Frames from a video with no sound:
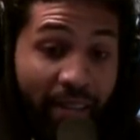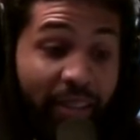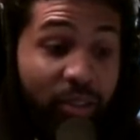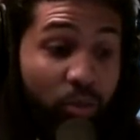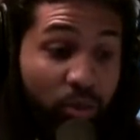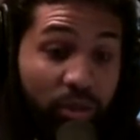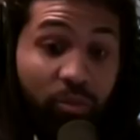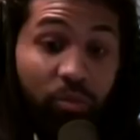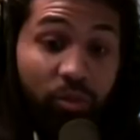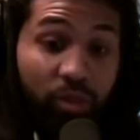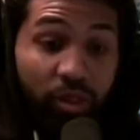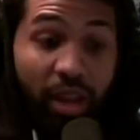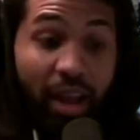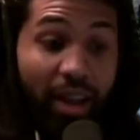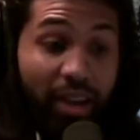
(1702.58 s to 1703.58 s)
and this was
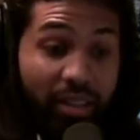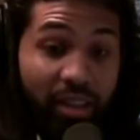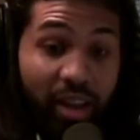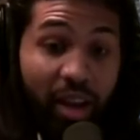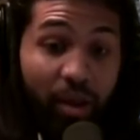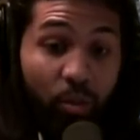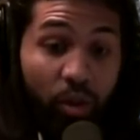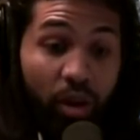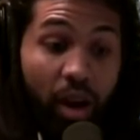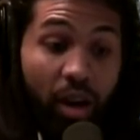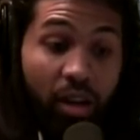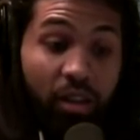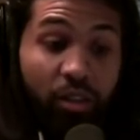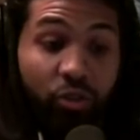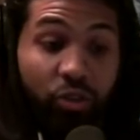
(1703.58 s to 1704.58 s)
at a time
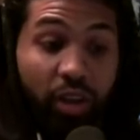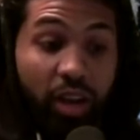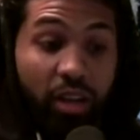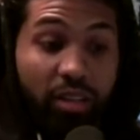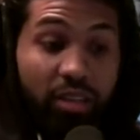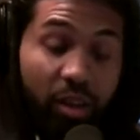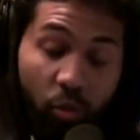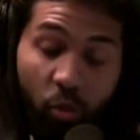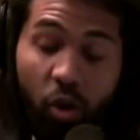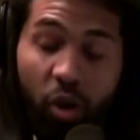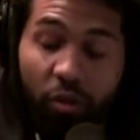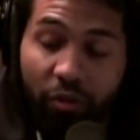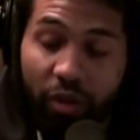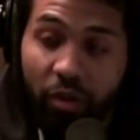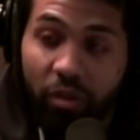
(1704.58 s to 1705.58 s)
where I couldn't drink out of the same
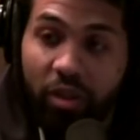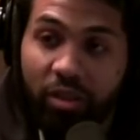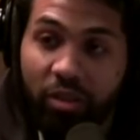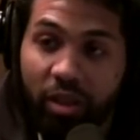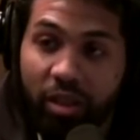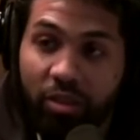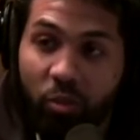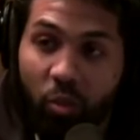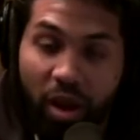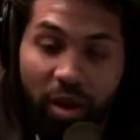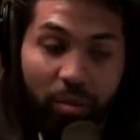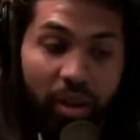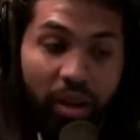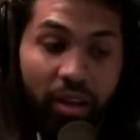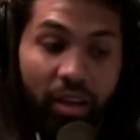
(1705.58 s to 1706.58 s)
water fountain as, as a
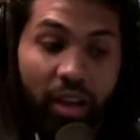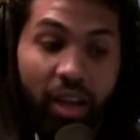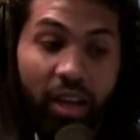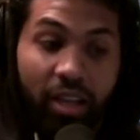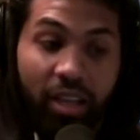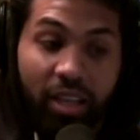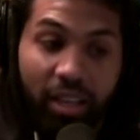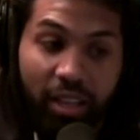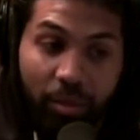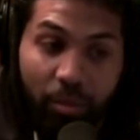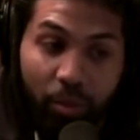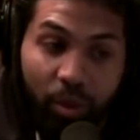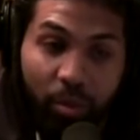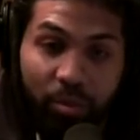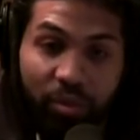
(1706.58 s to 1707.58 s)
white man, and
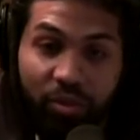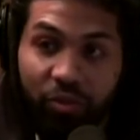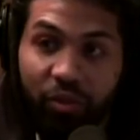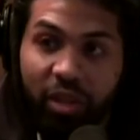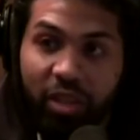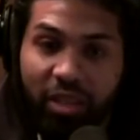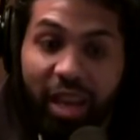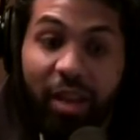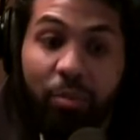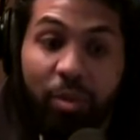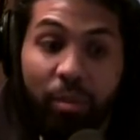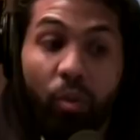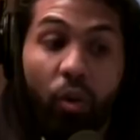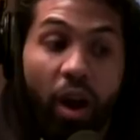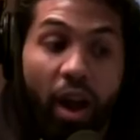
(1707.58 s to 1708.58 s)
he put up his fist,
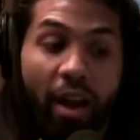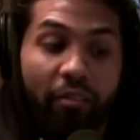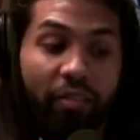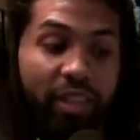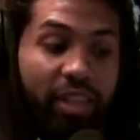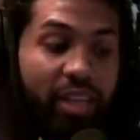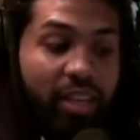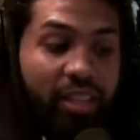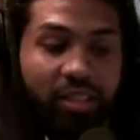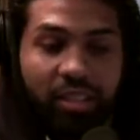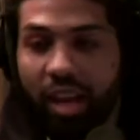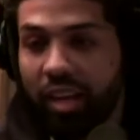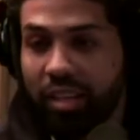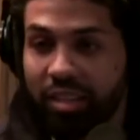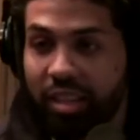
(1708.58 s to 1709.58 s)
and people have the
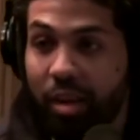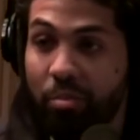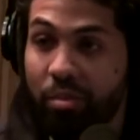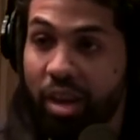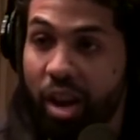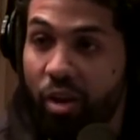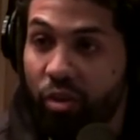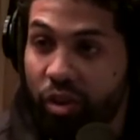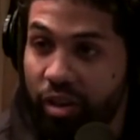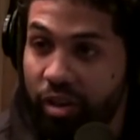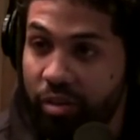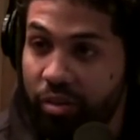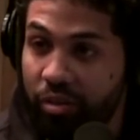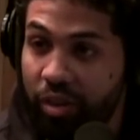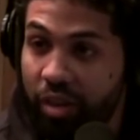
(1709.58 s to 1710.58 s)
exact same
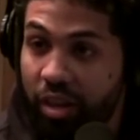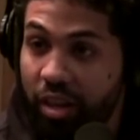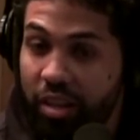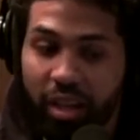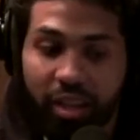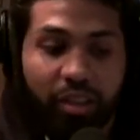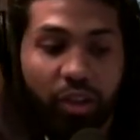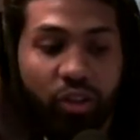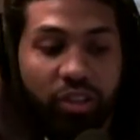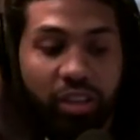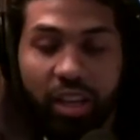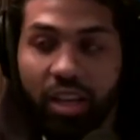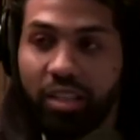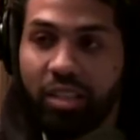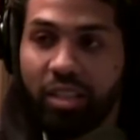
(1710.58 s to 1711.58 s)
narrative that they're
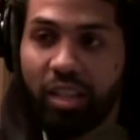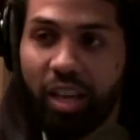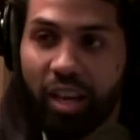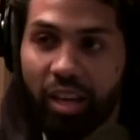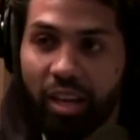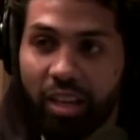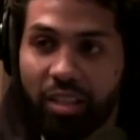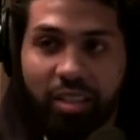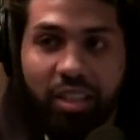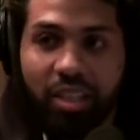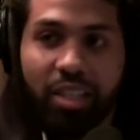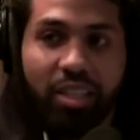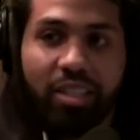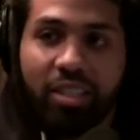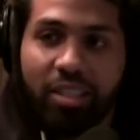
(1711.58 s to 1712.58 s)
saying today. It's
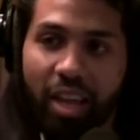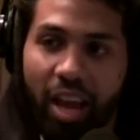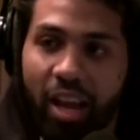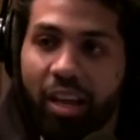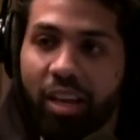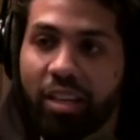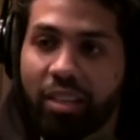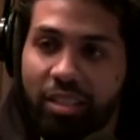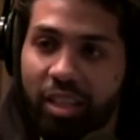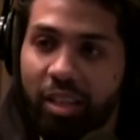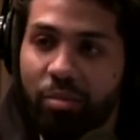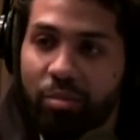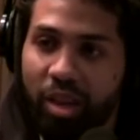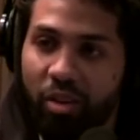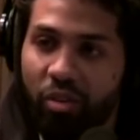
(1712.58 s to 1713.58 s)
the exact
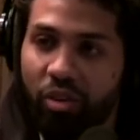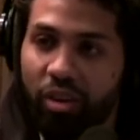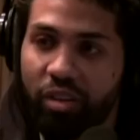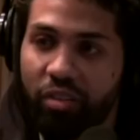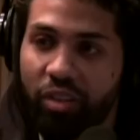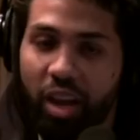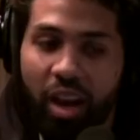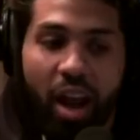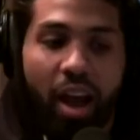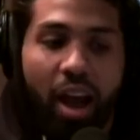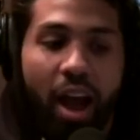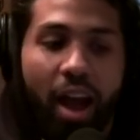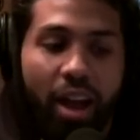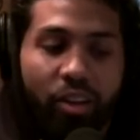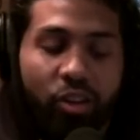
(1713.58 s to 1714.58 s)
same narrative. And
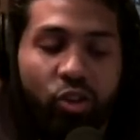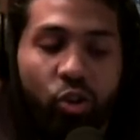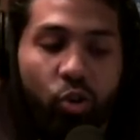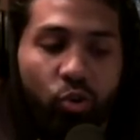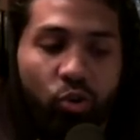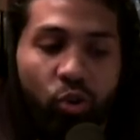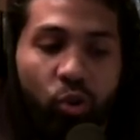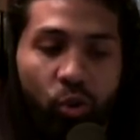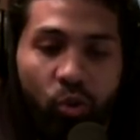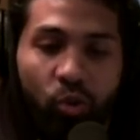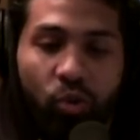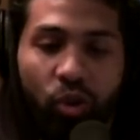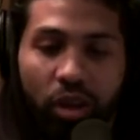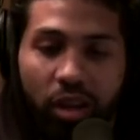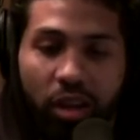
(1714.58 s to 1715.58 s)
I, I don't
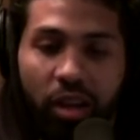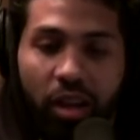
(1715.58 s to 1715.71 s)
know